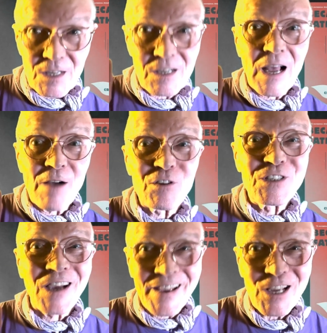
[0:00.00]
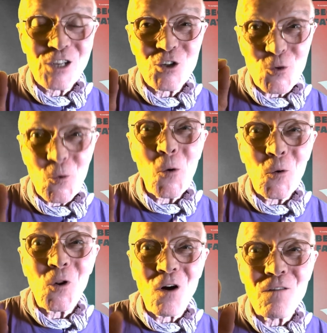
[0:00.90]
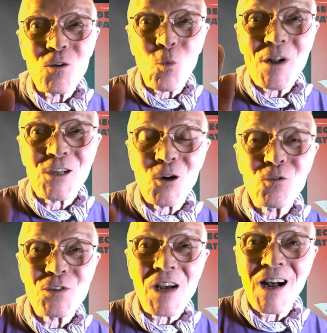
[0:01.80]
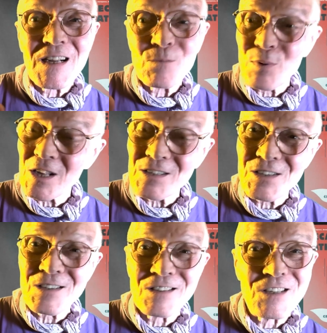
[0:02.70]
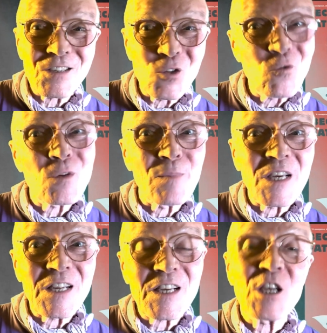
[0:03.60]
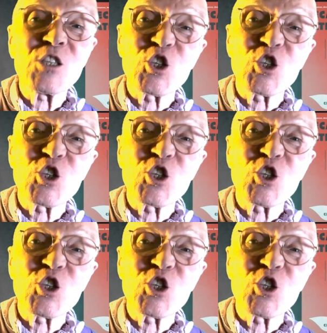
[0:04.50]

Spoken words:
have a tight control over what goes on. Plus, the news media has